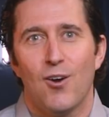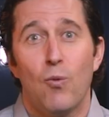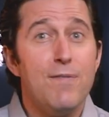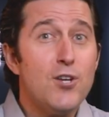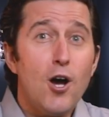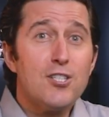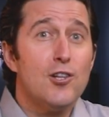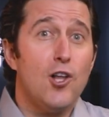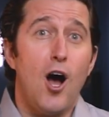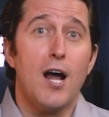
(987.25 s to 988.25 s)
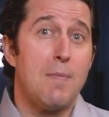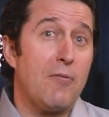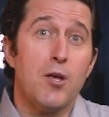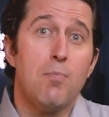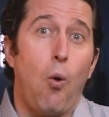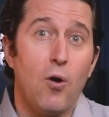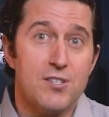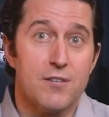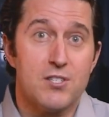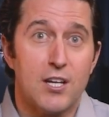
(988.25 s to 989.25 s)
We've talked a lot about the
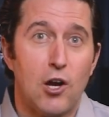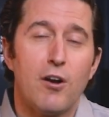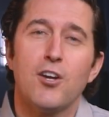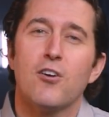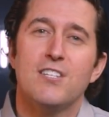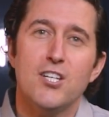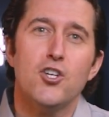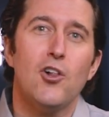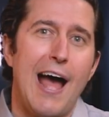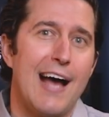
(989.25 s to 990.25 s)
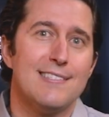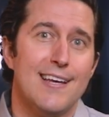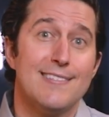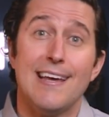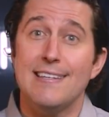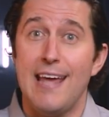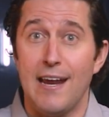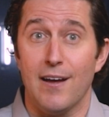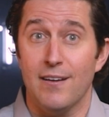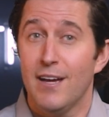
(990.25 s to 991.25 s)
importance of securing your digital assets and
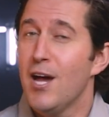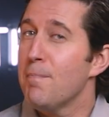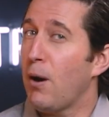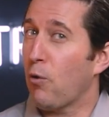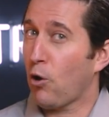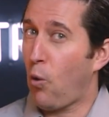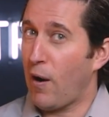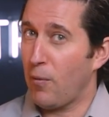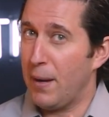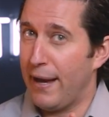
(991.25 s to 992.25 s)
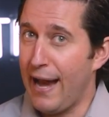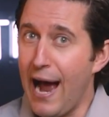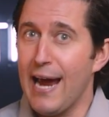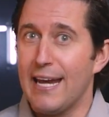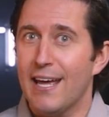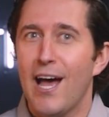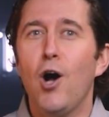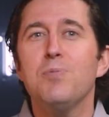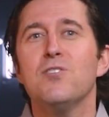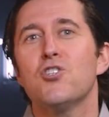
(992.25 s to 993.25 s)
data, but requirement 9
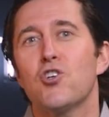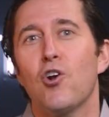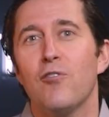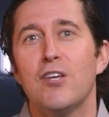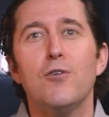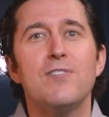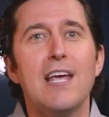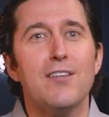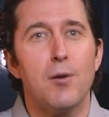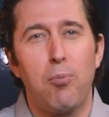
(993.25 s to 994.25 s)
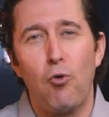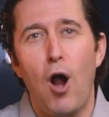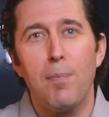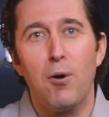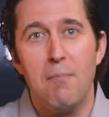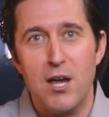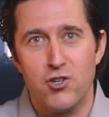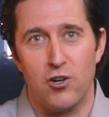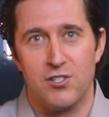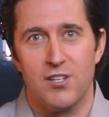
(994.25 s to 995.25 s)
helps ensure that you've taken the proper
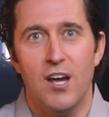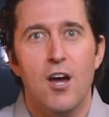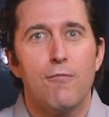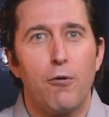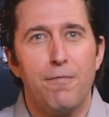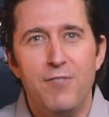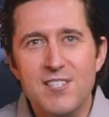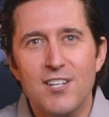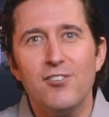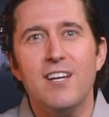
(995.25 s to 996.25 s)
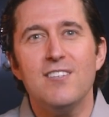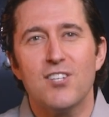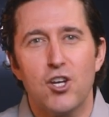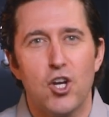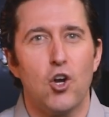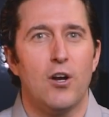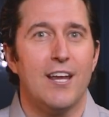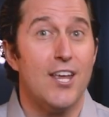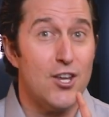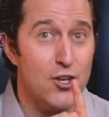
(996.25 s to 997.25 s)
measures for physically
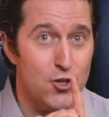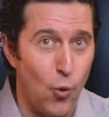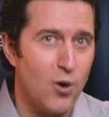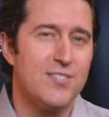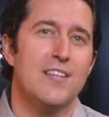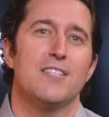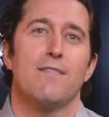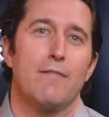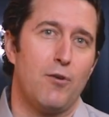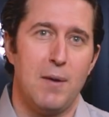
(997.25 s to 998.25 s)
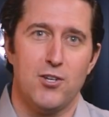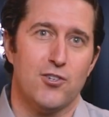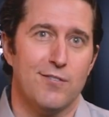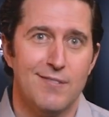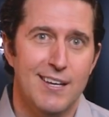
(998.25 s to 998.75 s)
securing your sensitive information.